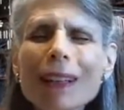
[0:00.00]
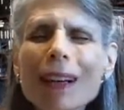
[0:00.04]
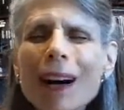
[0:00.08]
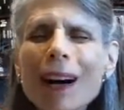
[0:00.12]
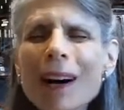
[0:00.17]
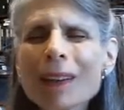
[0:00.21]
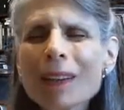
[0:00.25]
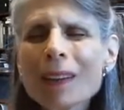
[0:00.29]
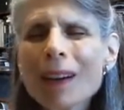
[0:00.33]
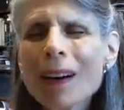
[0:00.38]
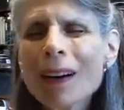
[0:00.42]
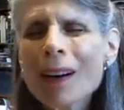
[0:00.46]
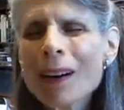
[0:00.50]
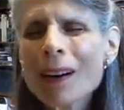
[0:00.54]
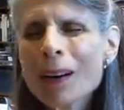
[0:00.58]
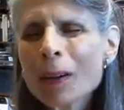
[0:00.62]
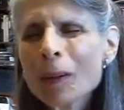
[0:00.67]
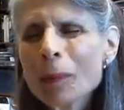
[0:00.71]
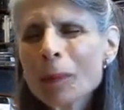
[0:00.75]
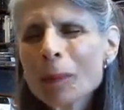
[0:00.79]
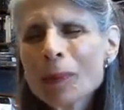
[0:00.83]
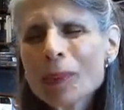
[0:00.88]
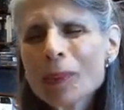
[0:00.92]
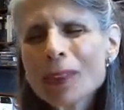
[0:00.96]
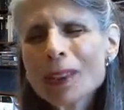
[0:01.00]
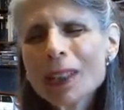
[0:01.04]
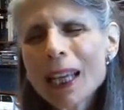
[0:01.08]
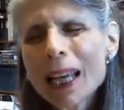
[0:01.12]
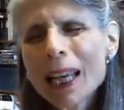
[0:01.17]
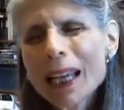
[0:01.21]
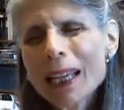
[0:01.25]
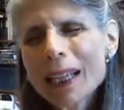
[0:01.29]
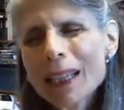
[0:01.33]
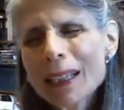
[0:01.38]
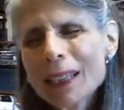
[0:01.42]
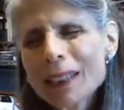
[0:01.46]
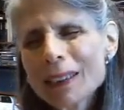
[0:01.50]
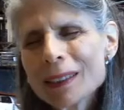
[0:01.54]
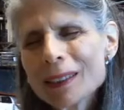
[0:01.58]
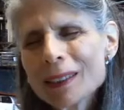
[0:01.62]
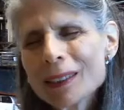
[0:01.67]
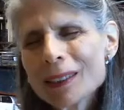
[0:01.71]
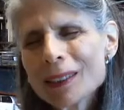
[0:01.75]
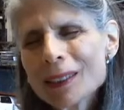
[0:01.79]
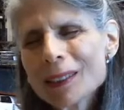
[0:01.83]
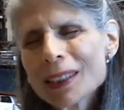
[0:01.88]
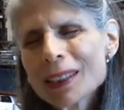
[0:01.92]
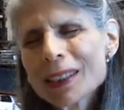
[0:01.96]
our arms and
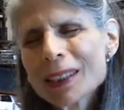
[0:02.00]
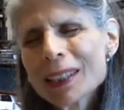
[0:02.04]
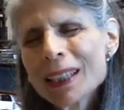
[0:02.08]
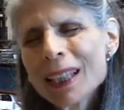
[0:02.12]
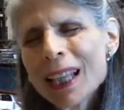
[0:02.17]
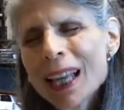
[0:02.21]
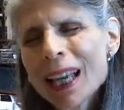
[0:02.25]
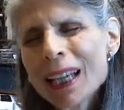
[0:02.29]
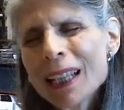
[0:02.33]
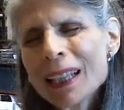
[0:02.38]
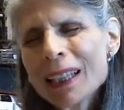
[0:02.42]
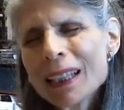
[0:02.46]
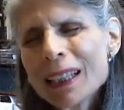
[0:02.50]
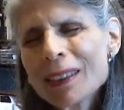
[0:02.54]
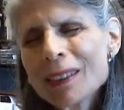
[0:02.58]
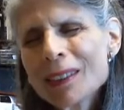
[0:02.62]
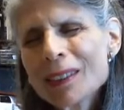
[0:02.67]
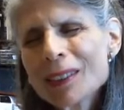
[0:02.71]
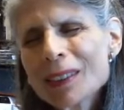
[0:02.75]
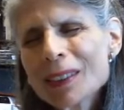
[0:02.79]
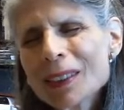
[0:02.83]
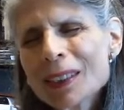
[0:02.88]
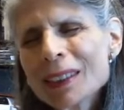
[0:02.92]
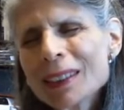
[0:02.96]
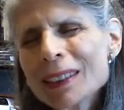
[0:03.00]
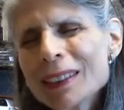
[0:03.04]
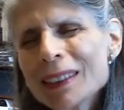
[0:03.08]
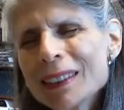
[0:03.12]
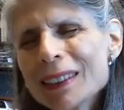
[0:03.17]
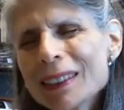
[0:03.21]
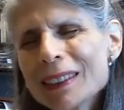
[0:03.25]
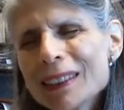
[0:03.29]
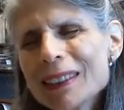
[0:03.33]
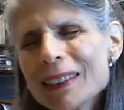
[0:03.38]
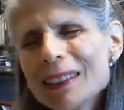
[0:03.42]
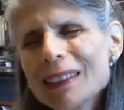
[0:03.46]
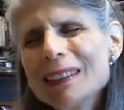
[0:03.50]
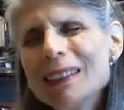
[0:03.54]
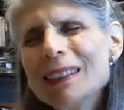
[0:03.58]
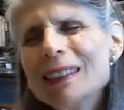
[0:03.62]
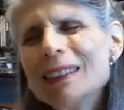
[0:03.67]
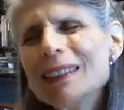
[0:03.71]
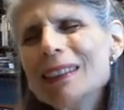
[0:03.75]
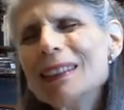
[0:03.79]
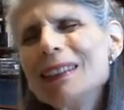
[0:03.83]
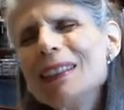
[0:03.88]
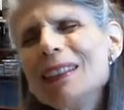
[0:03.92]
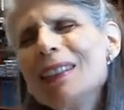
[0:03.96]
hands and legs, and
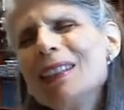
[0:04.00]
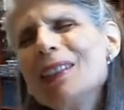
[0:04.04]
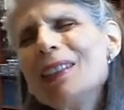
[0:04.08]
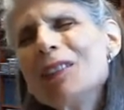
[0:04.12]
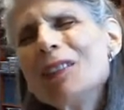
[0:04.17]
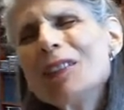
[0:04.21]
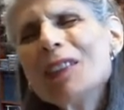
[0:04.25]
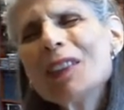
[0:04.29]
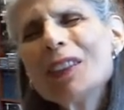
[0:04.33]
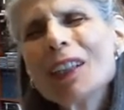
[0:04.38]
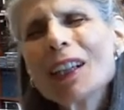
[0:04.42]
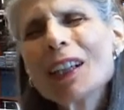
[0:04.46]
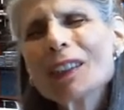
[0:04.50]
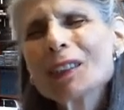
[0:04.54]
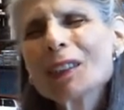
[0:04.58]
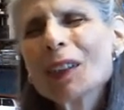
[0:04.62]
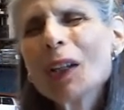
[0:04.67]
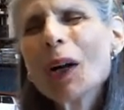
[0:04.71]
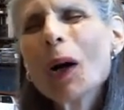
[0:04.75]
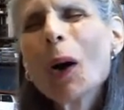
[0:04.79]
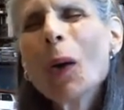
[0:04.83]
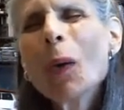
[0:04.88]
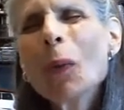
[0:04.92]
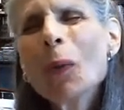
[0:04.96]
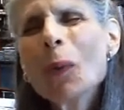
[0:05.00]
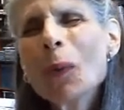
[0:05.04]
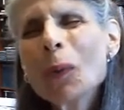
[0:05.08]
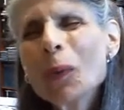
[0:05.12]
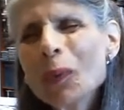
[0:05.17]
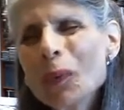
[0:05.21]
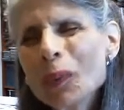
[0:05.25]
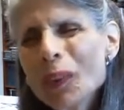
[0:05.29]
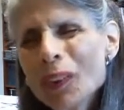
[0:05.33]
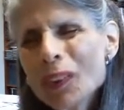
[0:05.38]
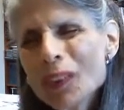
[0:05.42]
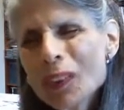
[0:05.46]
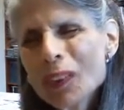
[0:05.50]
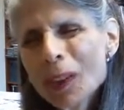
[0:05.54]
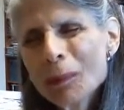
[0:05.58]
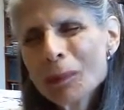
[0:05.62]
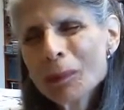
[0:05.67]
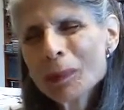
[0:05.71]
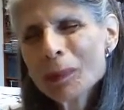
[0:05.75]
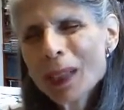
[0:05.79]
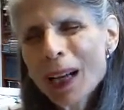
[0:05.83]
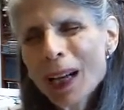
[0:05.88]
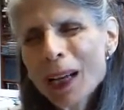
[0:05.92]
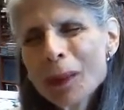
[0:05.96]
even their toes that
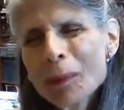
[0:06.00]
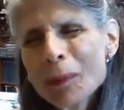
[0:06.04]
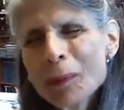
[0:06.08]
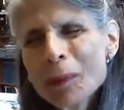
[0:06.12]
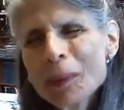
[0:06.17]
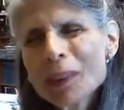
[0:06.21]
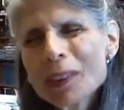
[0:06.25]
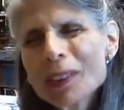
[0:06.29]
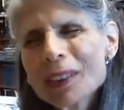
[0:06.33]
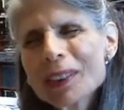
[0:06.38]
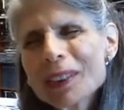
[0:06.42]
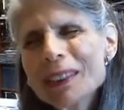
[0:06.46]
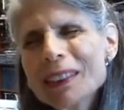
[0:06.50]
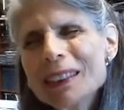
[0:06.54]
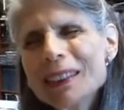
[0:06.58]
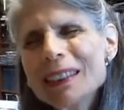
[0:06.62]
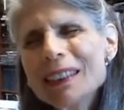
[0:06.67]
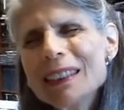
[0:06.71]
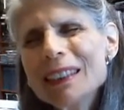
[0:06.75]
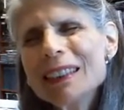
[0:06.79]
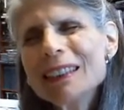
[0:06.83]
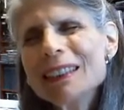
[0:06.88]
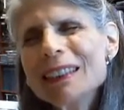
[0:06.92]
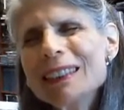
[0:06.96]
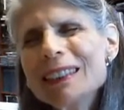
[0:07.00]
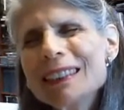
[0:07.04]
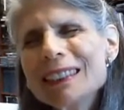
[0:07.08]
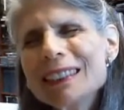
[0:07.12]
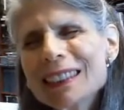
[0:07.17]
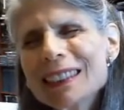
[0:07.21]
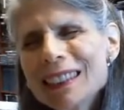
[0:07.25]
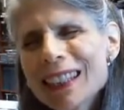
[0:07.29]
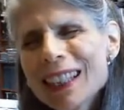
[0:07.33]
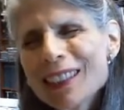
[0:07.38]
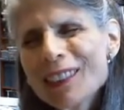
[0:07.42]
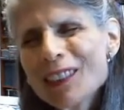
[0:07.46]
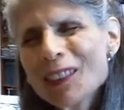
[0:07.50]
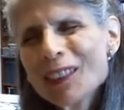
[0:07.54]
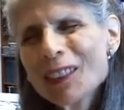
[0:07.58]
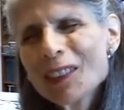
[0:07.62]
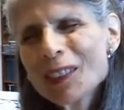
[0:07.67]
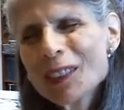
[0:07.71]
sometimes clutch